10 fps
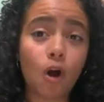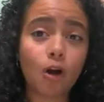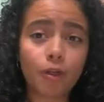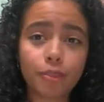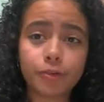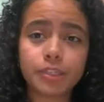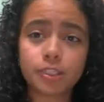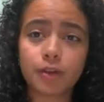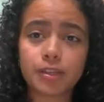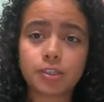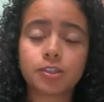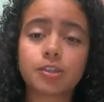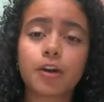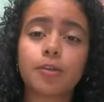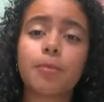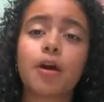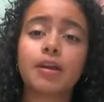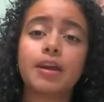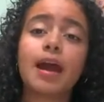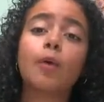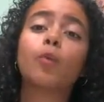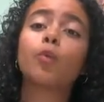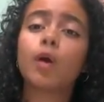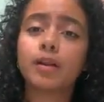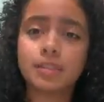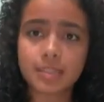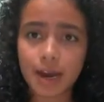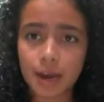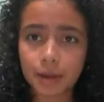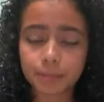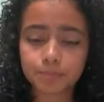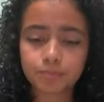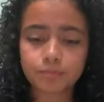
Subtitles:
all three stressors on the body at one time.